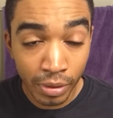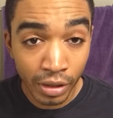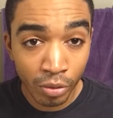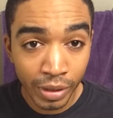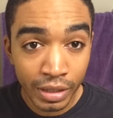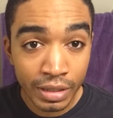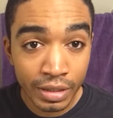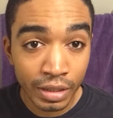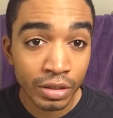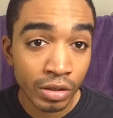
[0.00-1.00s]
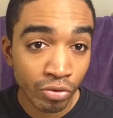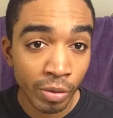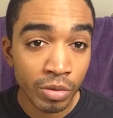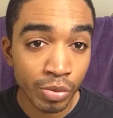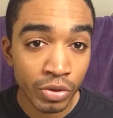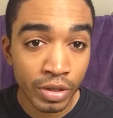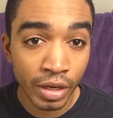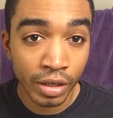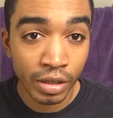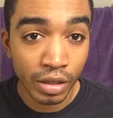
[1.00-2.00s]
but it'll be in 60 frames per
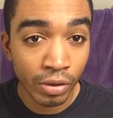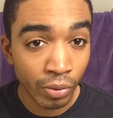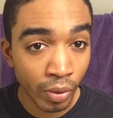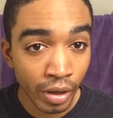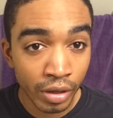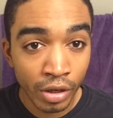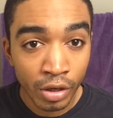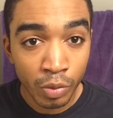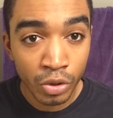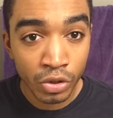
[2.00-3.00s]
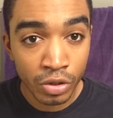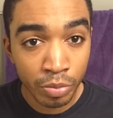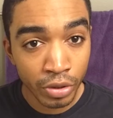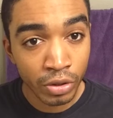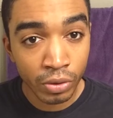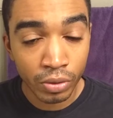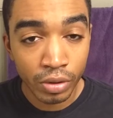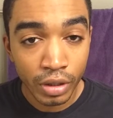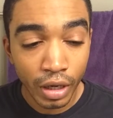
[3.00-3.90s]
second either way, which is pretty cool.